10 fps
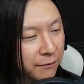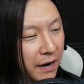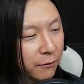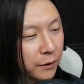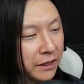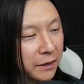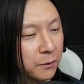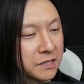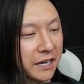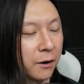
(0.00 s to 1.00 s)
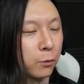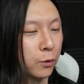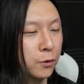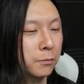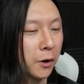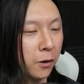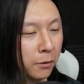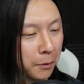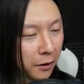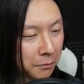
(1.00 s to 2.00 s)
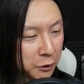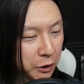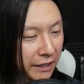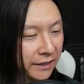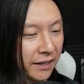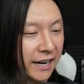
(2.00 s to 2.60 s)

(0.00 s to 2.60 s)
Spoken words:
if everything was like a Rube Goldberg machine?